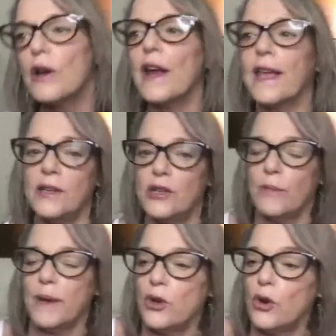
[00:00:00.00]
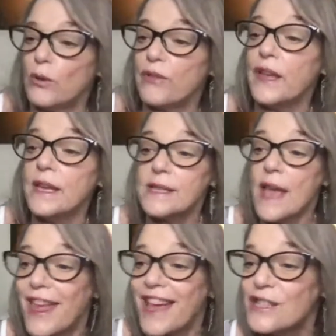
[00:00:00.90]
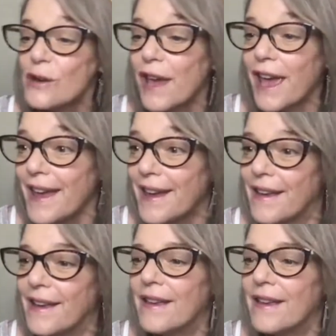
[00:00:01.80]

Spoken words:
or I can't do my normal things. That's okay.